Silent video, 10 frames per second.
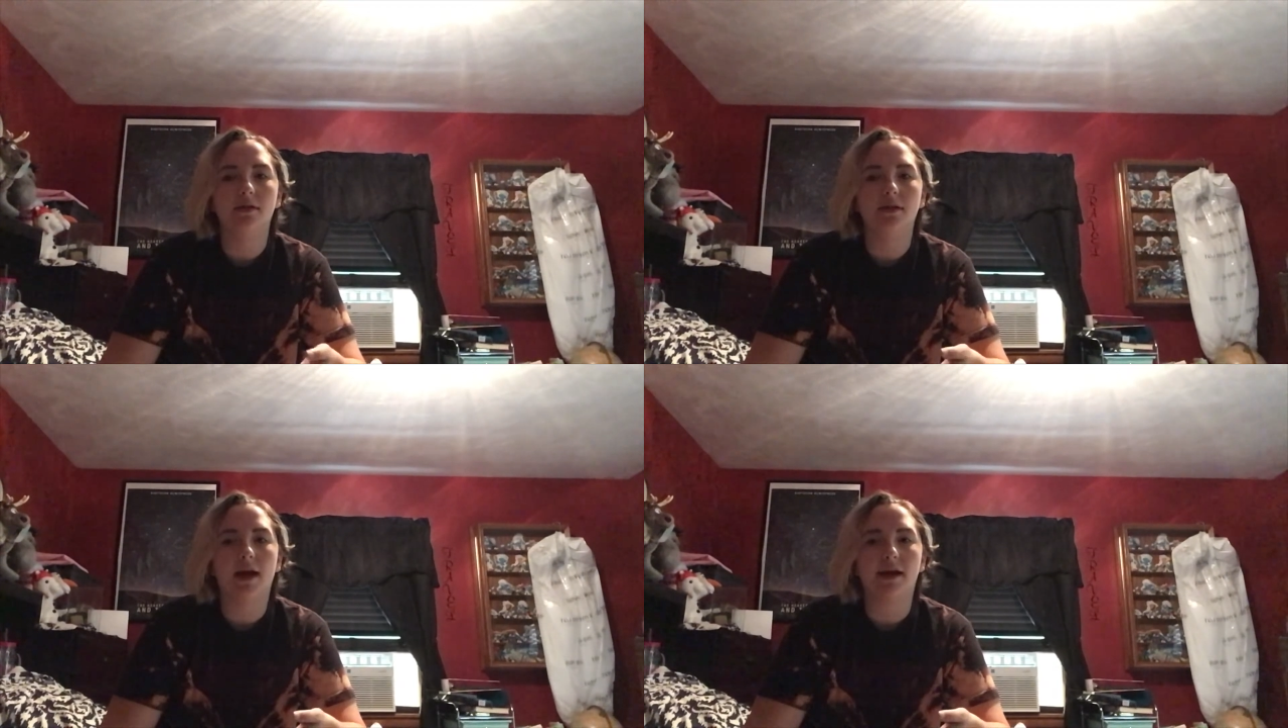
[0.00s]

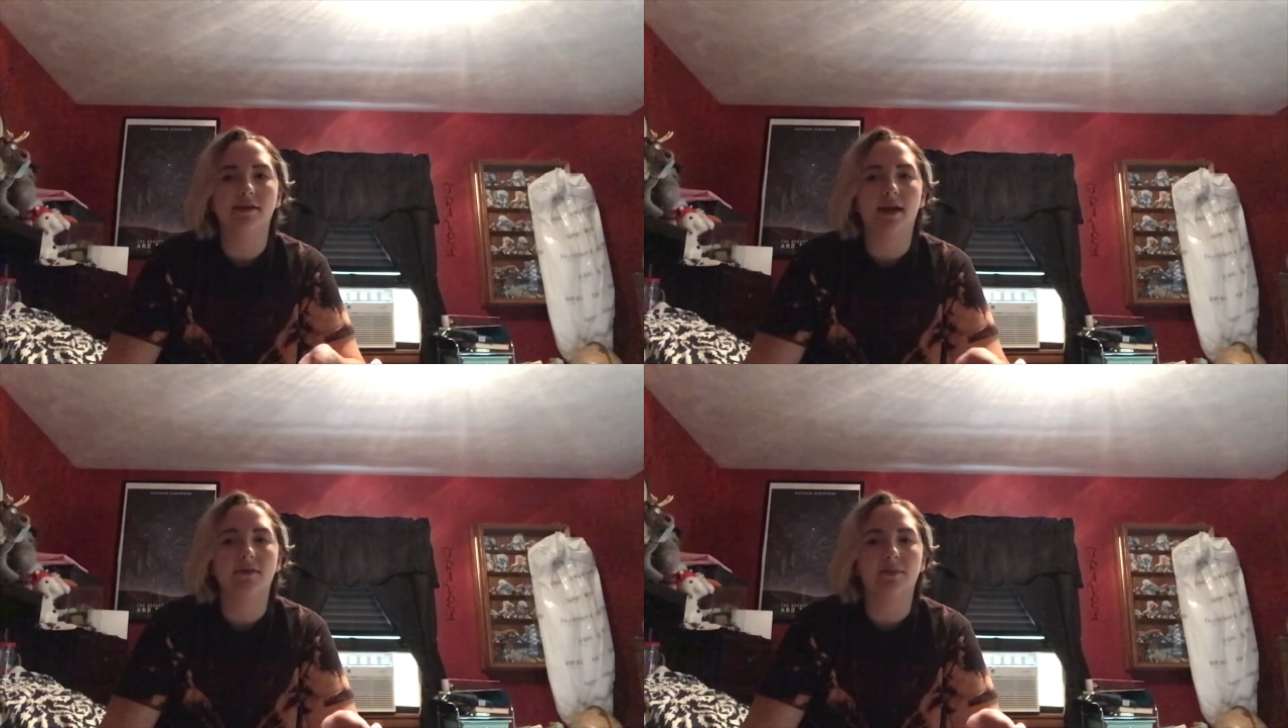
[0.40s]
that
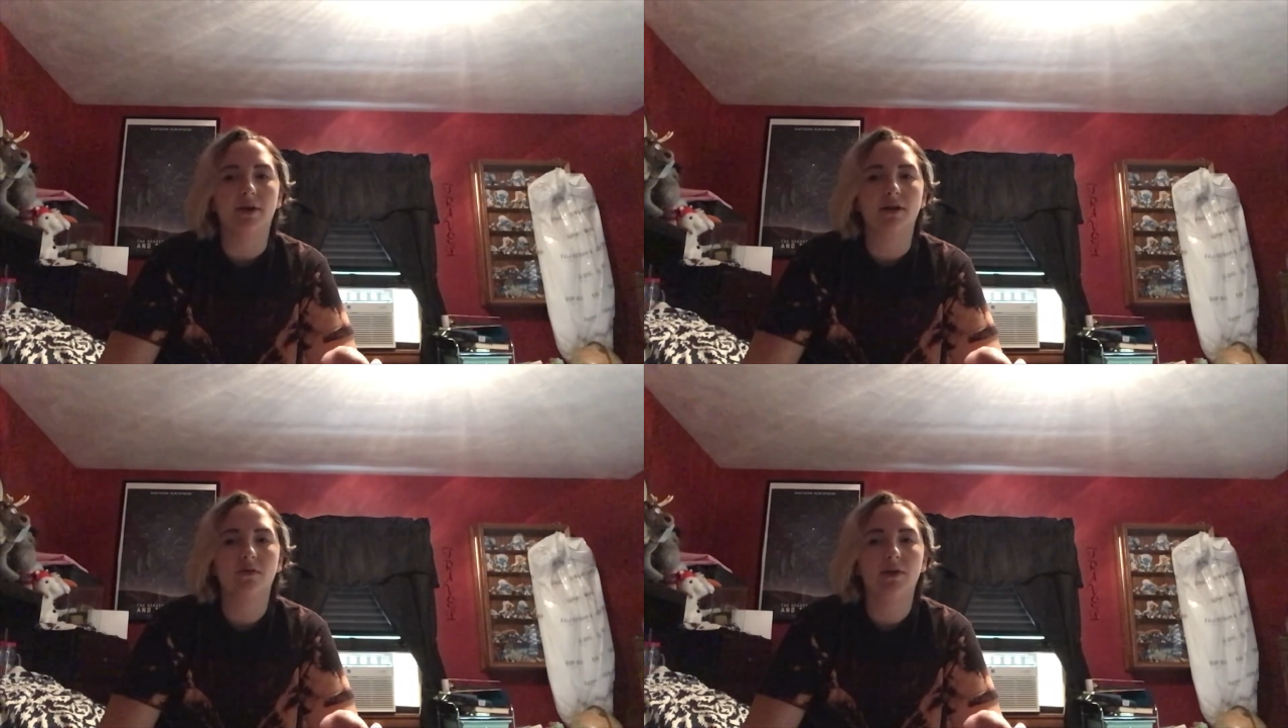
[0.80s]
to have the
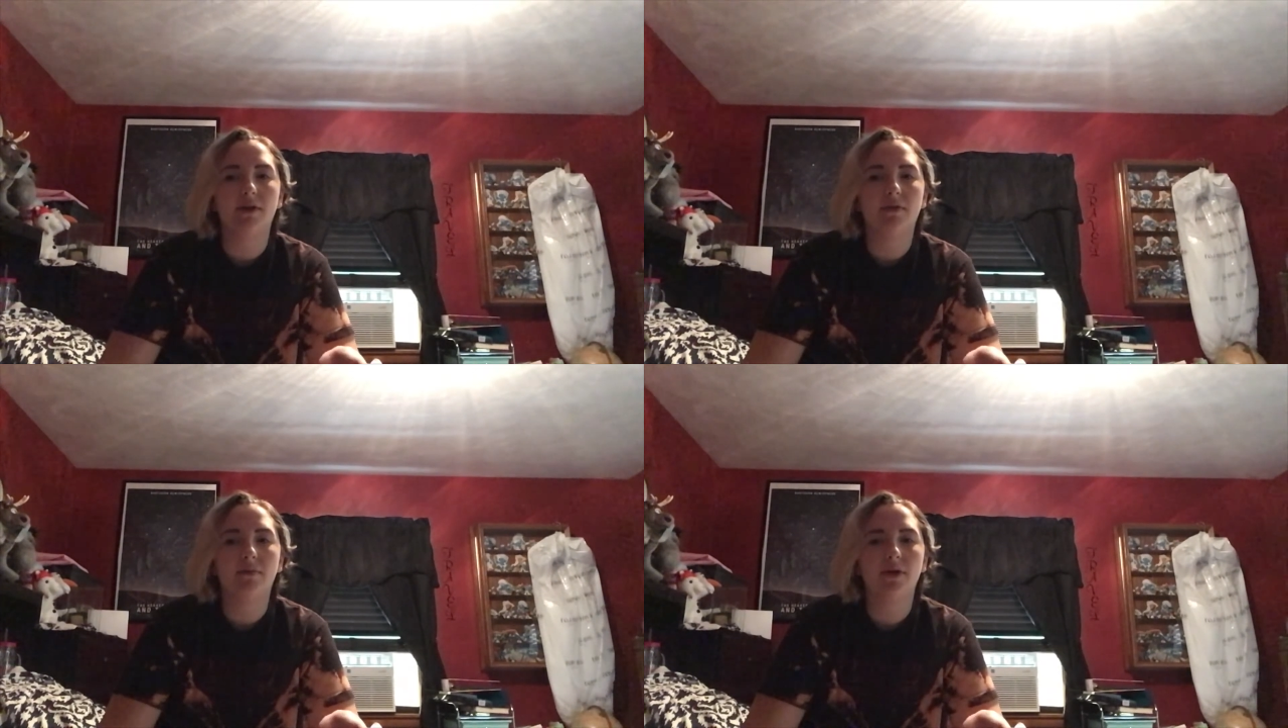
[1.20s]
microwave
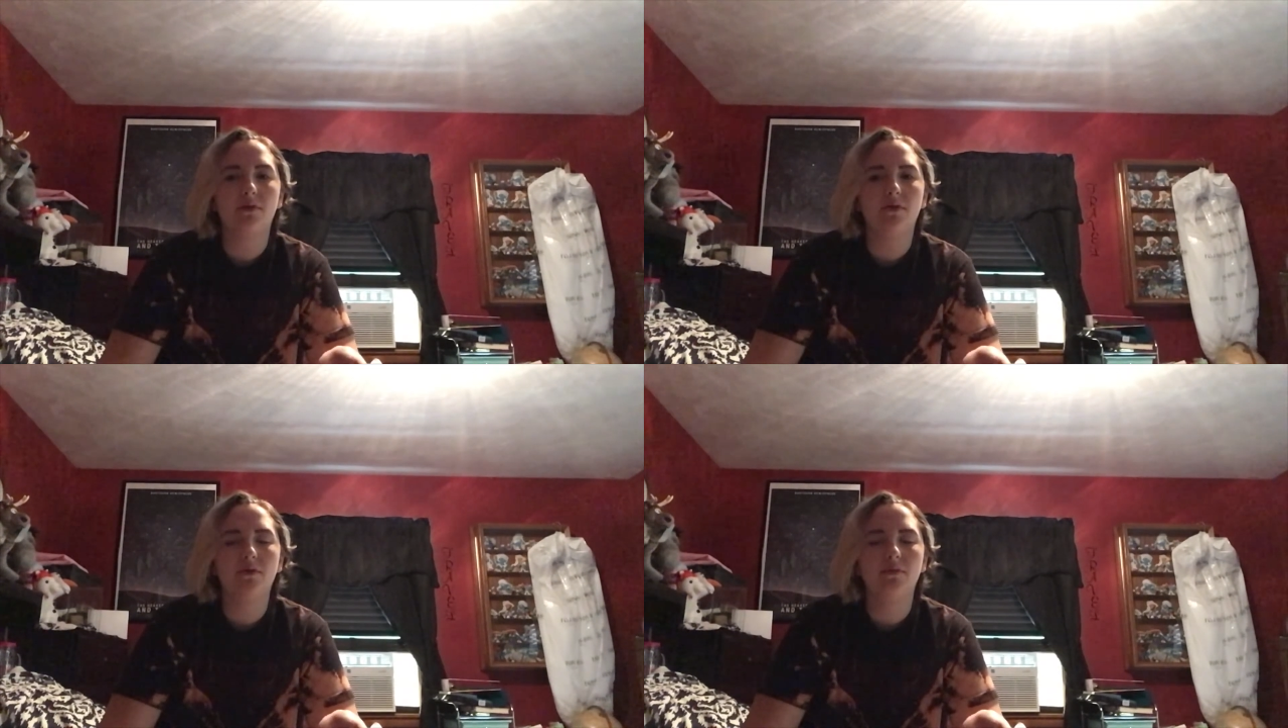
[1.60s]
in my
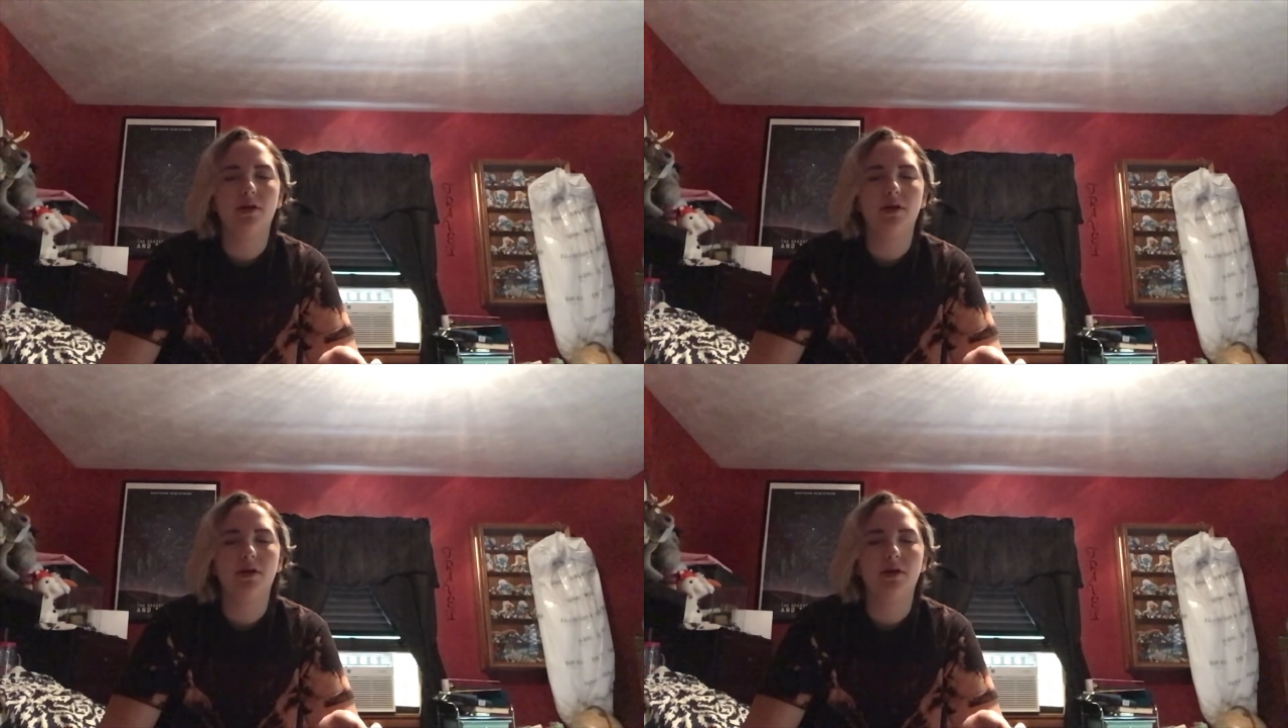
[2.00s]
room